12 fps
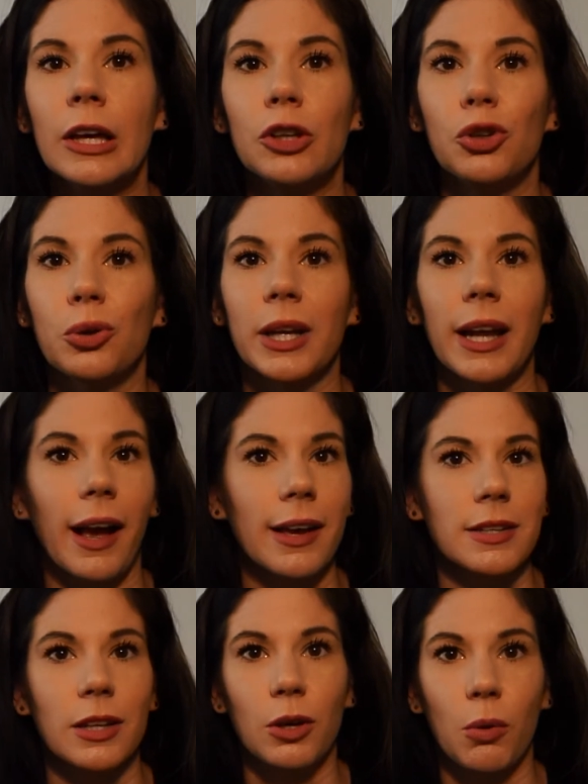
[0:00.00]
You can
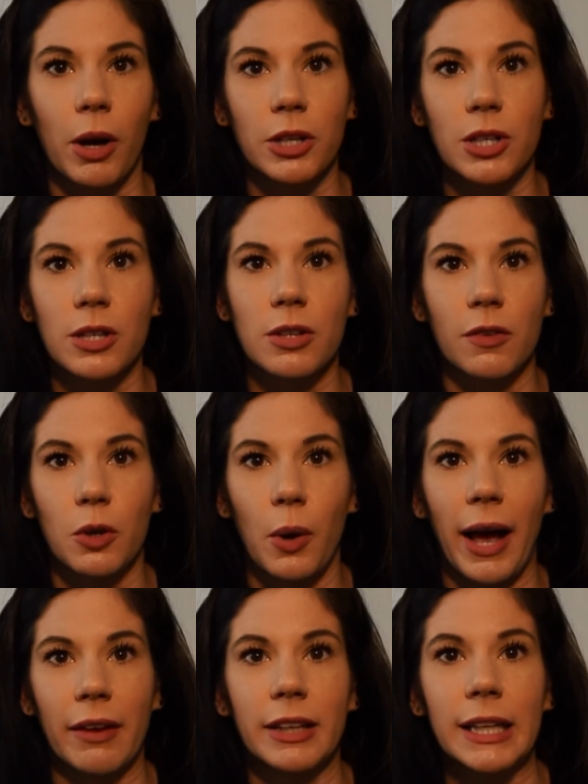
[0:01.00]
ask any questions if you
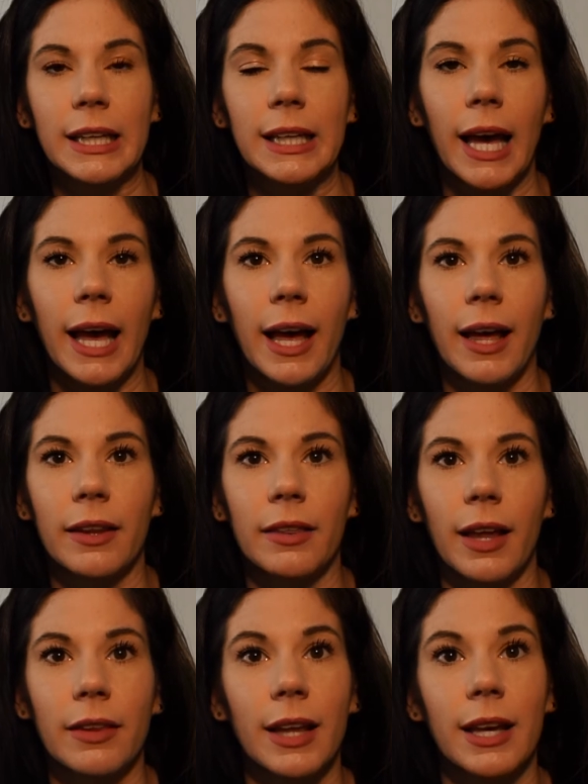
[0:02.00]
have any, and
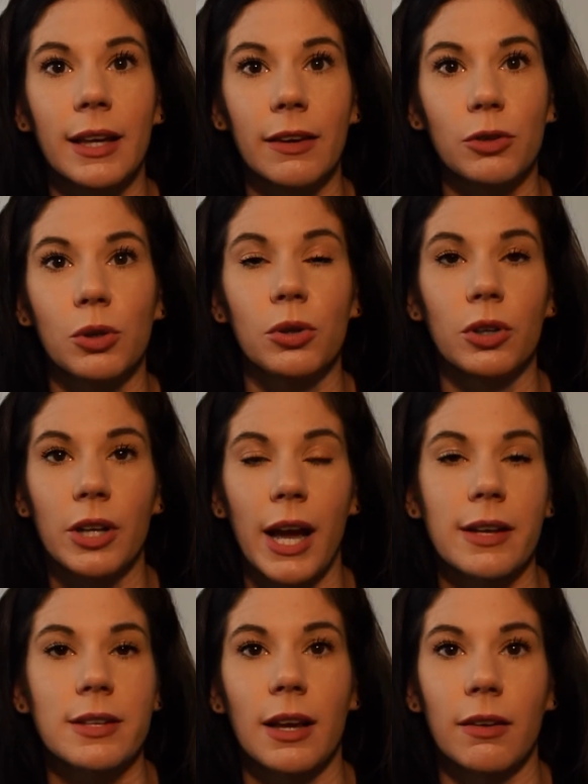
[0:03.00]
then they give you your
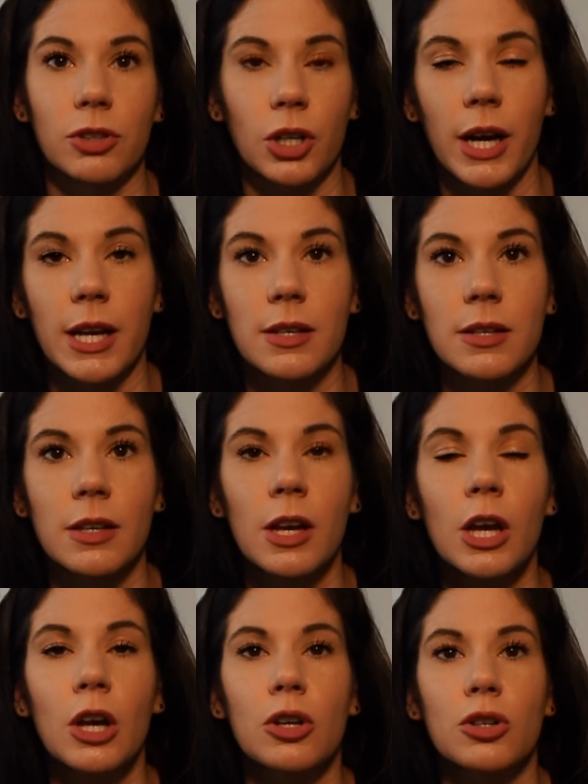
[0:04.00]
next set of trays.
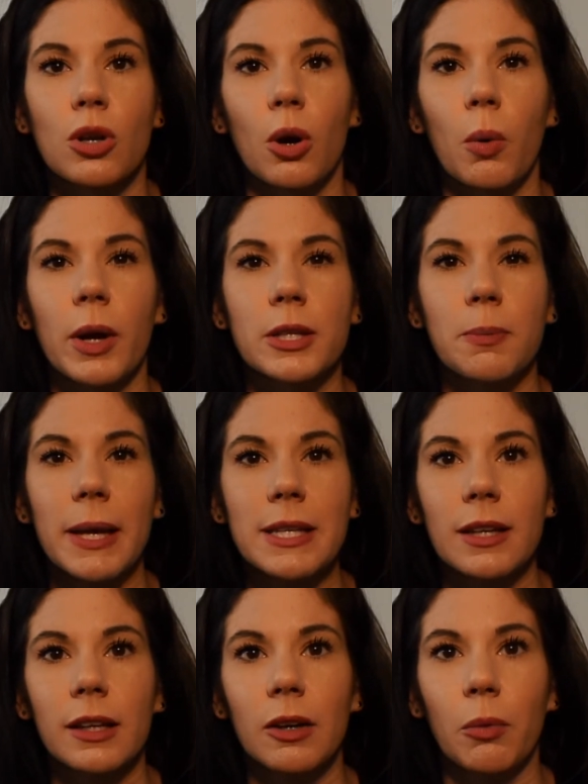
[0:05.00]
So it's
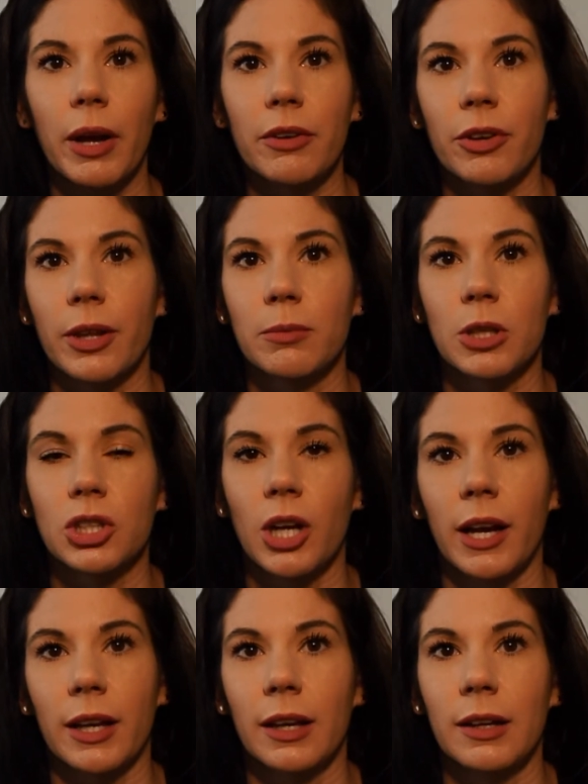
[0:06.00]
basically a way for them to
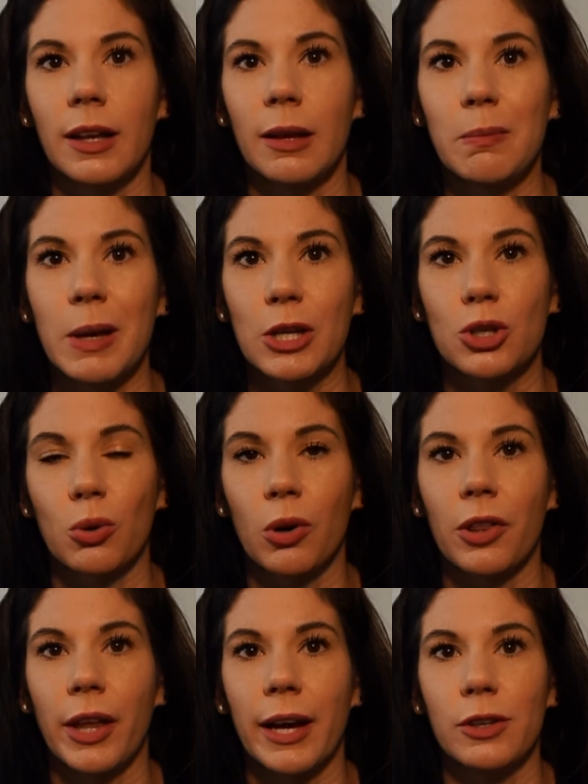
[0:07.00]
check in and make
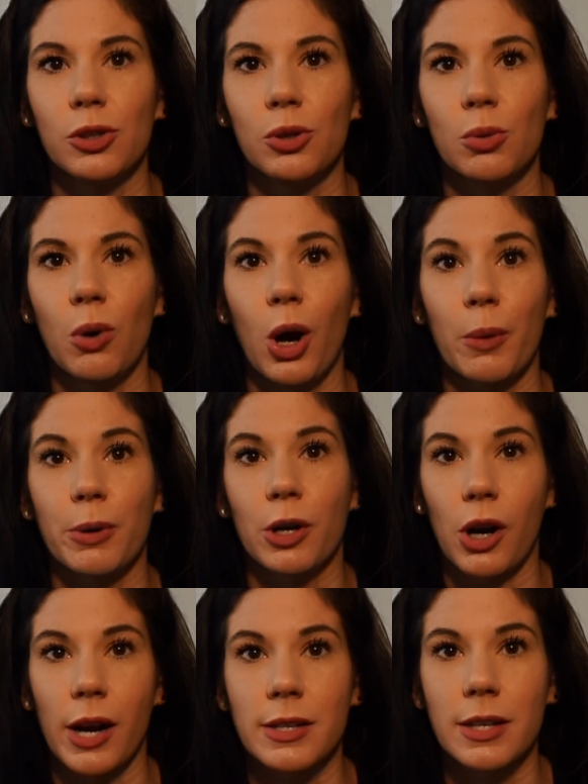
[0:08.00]
sure that you are
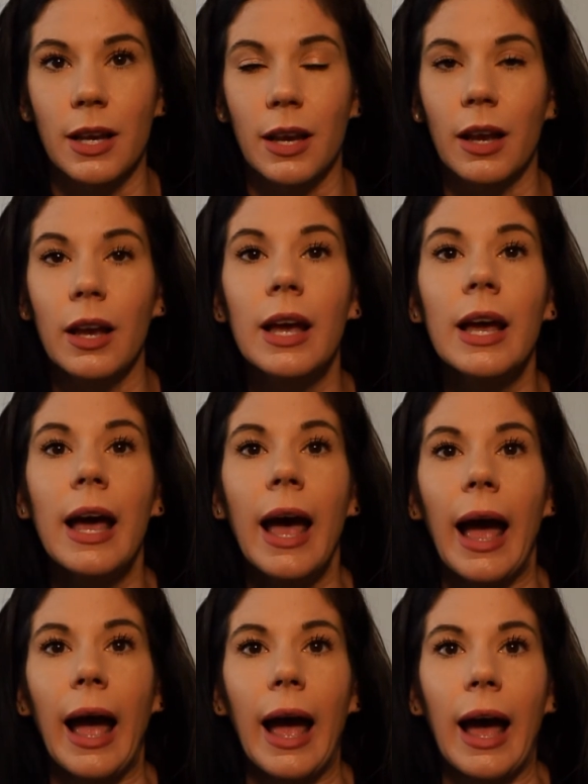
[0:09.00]
progressing
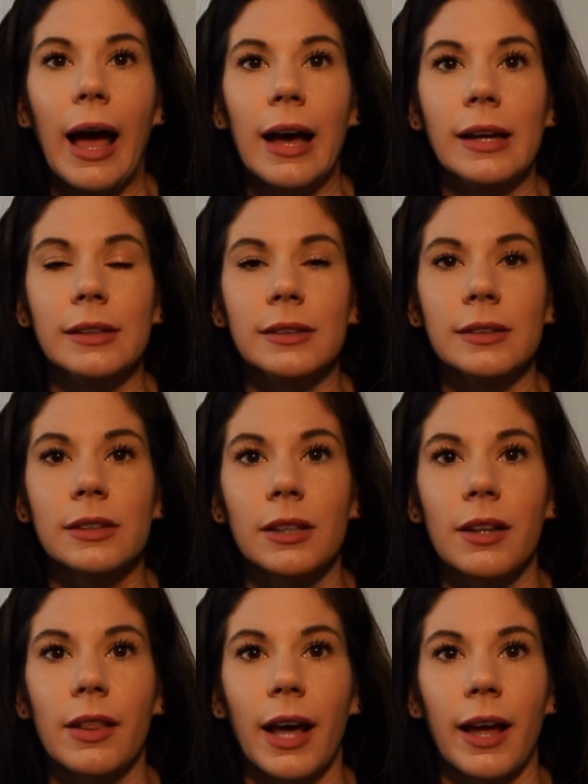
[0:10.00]
and
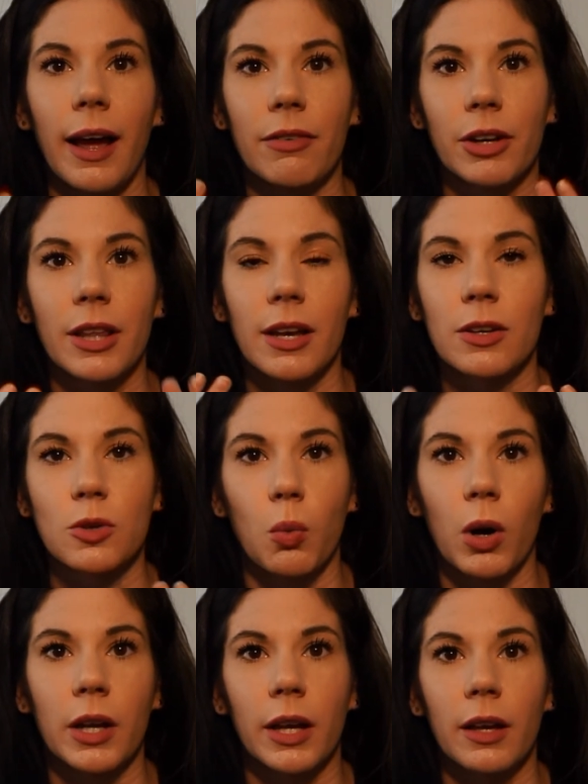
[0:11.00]
that everything is
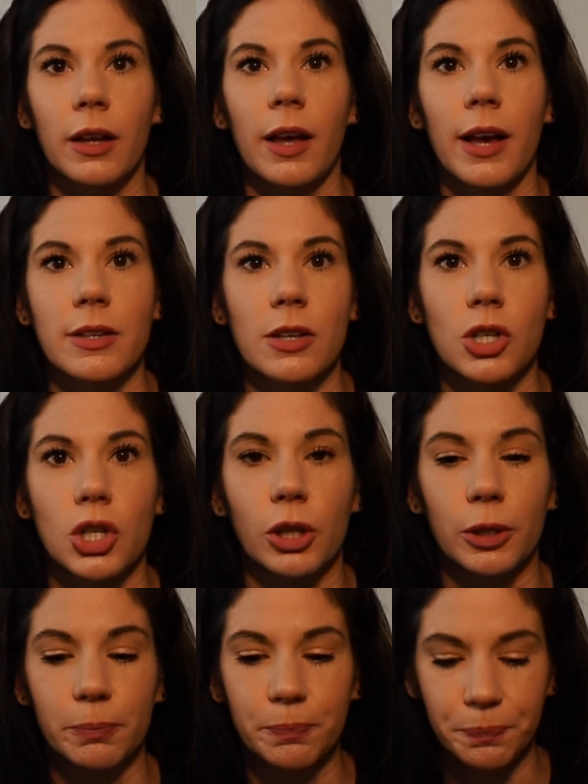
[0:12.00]
working as it
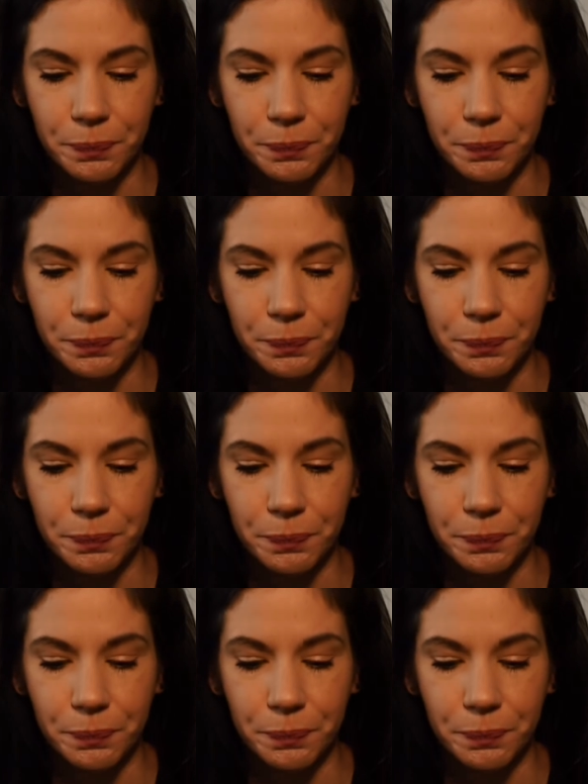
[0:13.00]
should.